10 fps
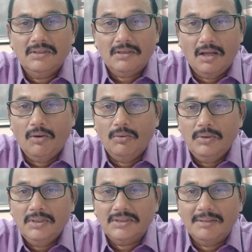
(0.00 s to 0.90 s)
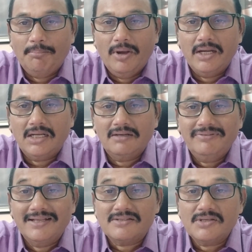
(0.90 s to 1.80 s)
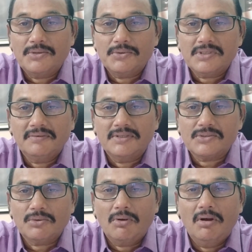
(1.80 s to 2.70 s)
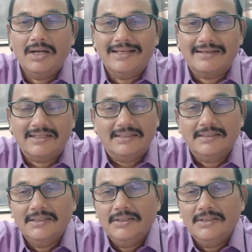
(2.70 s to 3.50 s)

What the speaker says: Now the point of execution of the so-called decree.